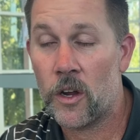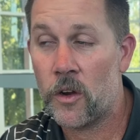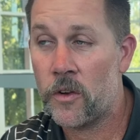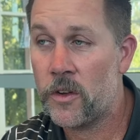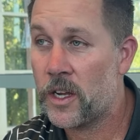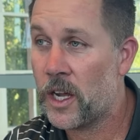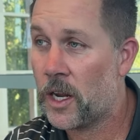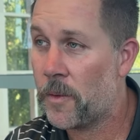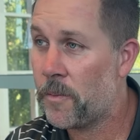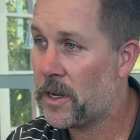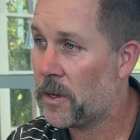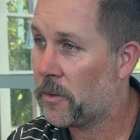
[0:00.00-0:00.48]
you
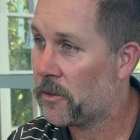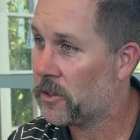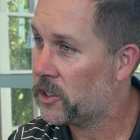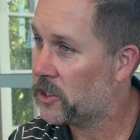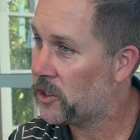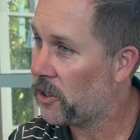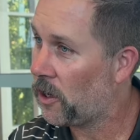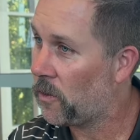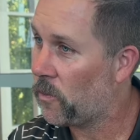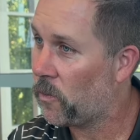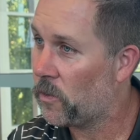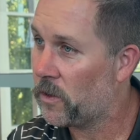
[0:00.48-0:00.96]
got to be able to
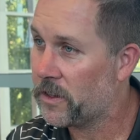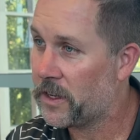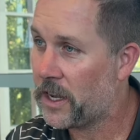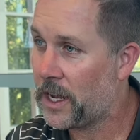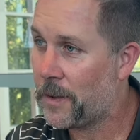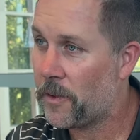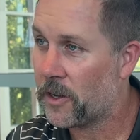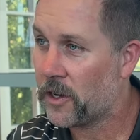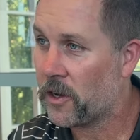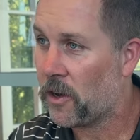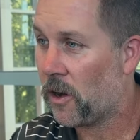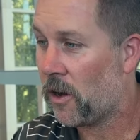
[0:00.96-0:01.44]
start one game
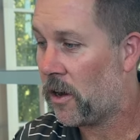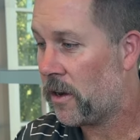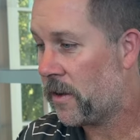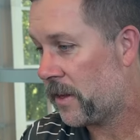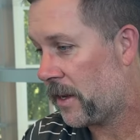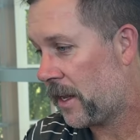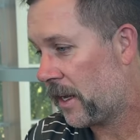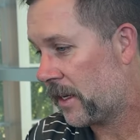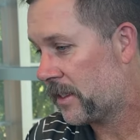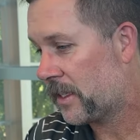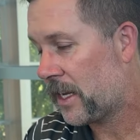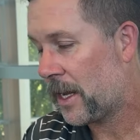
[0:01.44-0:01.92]
at guard and the
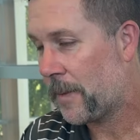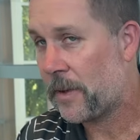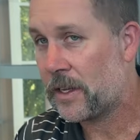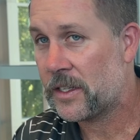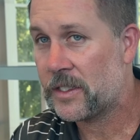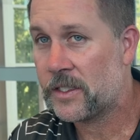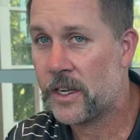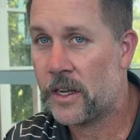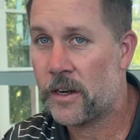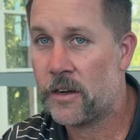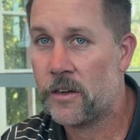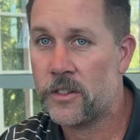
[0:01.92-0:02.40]
next game at
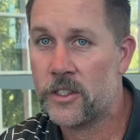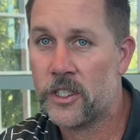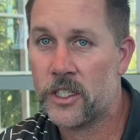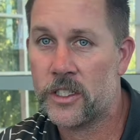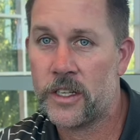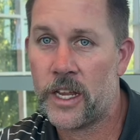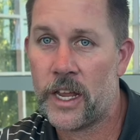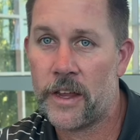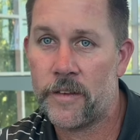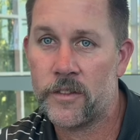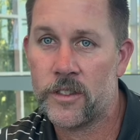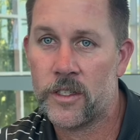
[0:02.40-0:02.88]
center and just
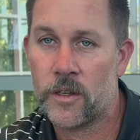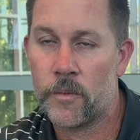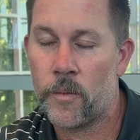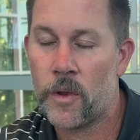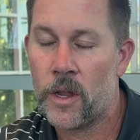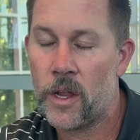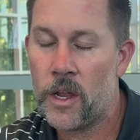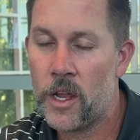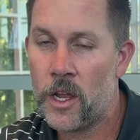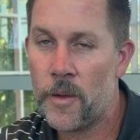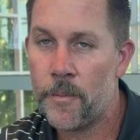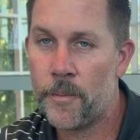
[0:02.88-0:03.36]
have some
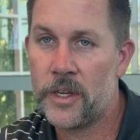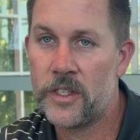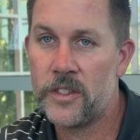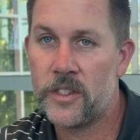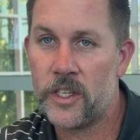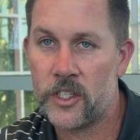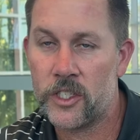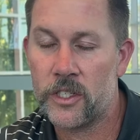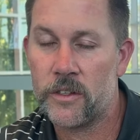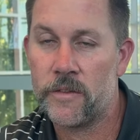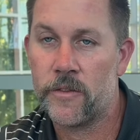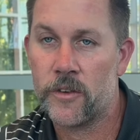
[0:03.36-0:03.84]

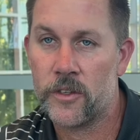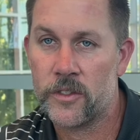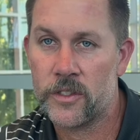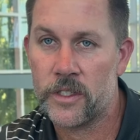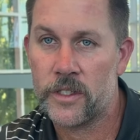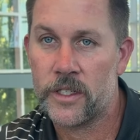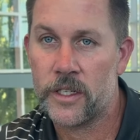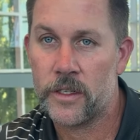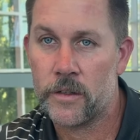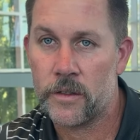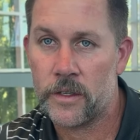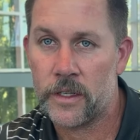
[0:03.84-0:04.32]
position
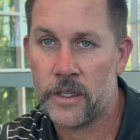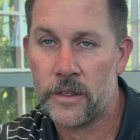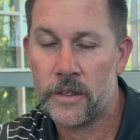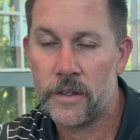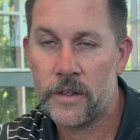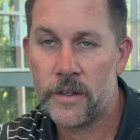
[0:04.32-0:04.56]
versatility.